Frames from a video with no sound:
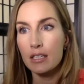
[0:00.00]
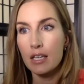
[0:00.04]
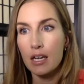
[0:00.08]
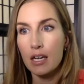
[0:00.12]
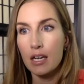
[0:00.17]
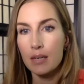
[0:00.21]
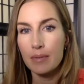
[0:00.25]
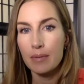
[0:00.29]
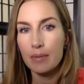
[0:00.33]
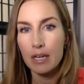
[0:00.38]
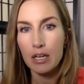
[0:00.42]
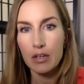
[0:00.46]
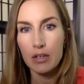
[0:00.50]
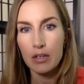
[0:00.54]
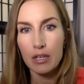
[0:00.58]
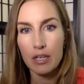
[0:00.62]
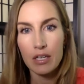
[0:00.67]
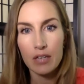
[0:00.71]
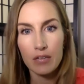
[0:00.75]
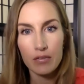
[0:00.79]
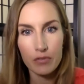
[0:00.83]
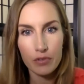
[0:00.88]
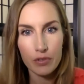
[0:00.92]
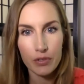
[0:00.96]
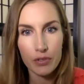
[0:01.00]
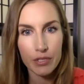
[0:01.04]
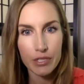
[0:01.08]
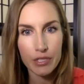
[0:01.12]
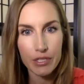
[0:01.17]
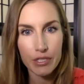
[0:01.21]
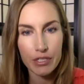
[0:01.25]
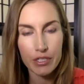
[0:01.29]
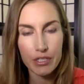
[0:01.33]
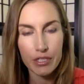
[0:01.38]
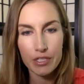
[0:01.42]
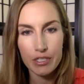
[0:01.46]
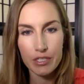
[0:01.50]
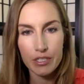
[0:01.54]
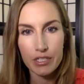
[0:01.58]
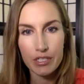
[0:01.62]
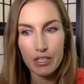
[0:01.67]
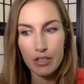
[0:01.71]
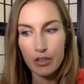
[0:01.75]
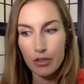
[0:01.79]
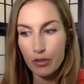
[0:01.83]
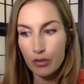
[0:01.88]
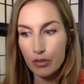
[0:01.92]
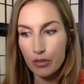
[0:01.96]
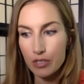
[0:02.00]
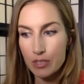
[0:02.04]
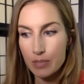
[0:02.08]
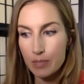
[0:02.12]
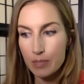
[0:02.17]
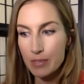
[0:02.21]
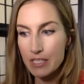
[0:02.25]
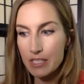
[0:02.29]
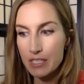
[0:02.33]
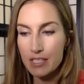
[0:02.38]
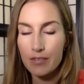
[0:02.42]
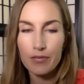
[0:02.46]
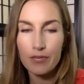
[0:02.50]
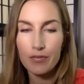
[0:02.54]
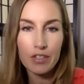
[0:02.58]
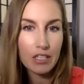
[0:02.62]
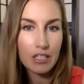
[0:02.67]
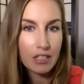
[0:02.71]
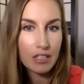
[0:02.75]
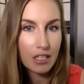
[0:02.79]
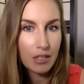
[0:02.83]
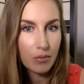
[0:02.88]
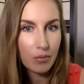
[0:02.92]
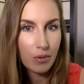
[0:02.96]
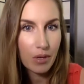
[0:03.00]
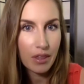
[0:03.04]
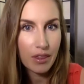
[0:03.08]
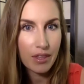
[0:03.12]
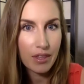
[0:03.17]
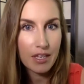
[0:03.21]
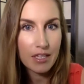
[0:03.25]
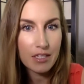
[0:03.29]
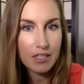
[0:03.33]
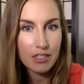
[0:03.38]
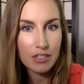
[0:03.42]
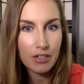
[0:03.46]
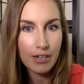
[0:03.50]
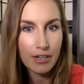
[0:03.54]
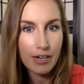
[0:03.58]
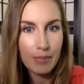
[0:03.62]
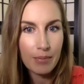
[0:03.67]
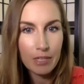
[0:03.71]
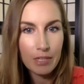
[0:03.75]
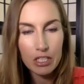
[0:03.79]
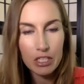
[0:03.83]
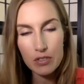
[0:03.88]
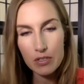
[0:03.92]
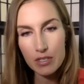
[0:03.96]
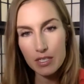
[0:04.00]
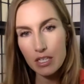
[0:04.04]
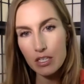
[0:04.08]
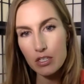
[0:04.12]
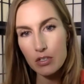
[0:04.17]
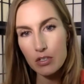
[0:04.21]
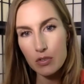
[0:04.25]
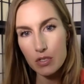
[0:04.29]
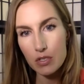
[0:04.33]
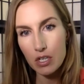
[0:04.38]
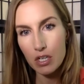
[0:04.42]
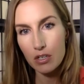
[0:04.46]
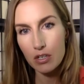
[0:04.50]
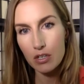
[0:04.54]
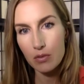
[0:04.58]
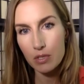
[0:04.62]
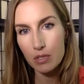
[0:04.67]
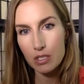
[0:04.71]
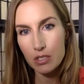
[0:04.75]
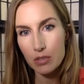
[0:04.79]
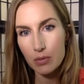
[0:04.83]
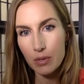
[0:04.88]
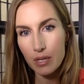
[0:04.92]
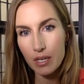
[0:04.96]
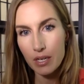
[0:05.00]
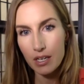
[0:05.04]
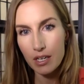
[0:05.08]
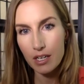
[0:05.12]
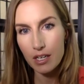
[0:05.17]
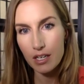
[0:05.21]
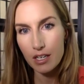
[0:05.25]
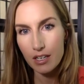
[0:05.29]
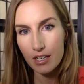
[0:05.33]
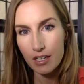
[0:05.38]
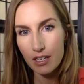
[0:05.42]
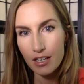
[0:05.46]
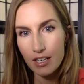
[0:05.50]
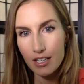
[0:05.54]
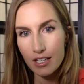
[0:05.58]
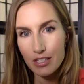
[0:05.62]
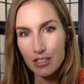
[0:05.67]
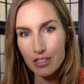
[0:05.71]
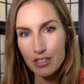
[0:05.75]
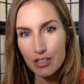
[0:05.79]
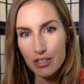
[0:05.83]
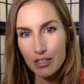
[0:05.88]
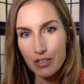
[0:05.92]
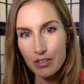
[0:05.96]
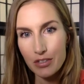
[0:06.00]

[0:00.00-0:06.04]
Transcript: about influencers specifically with Instagram, but you said you started with Twitter. So